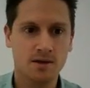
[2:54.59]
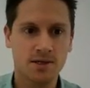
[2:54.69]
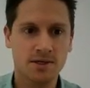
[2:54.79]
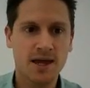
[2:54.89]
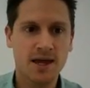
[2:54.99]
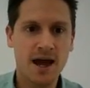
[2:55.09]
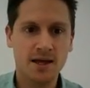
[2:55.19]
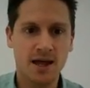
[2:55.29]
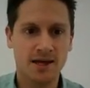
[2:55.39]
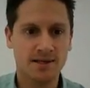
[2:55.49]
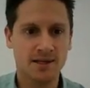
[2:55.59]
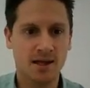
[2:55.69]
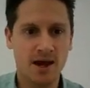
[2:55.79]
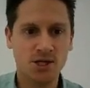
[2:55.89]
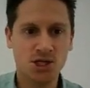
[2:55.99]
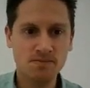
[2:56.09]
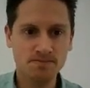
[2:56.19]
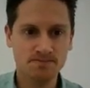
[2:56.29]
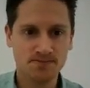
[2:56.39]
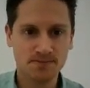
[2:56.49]
So to calculate
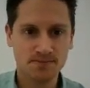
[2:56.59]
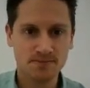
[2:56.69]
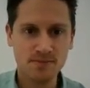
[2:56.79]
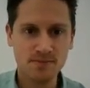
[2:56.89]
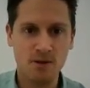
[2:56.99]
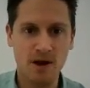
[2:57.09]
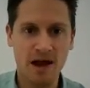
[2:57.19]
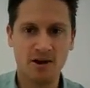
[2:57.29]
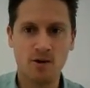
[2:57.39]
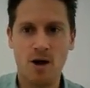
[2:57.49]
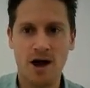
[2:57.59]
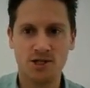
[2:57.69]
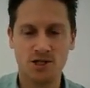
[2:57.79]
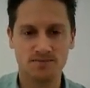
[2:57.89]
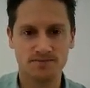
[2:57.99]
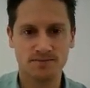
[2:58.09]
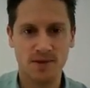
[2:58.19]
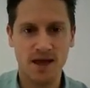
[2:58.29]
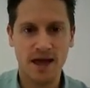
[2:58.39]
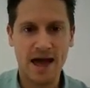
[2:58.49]
acceleration, we have an equation.
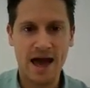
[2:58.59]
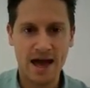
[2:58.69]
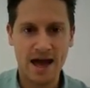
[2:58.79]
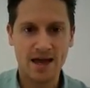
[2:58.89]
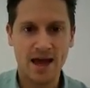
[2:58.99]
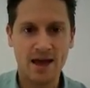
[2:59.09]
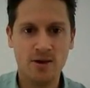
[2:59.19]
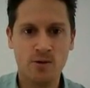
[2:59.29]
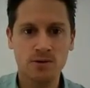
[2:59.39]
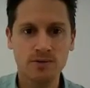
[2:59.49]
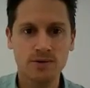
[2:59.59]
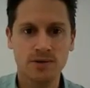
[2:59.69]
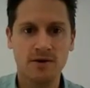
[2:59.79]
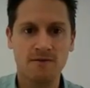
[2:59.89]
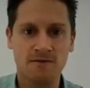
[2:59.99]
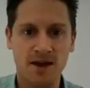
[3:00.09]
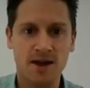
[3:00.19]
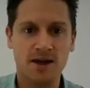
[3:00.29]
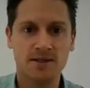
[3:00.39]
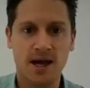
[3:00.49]
A equals
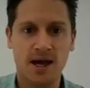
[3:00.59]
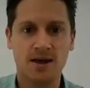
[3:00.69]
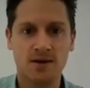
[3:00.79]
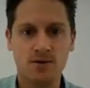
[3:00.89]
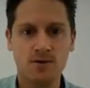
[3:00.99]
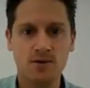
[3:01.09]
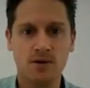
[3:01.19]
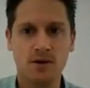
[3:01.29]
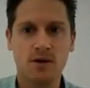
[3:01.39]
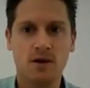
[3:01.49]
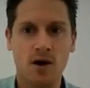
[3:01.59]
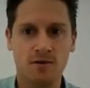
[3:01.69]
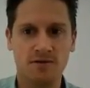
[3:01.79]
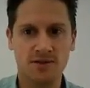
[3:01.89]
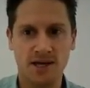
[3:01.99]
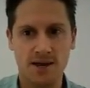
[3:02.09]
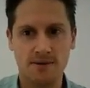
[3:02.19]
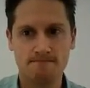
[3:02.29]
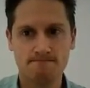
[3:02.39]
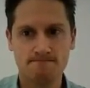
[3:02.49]
V take U over T.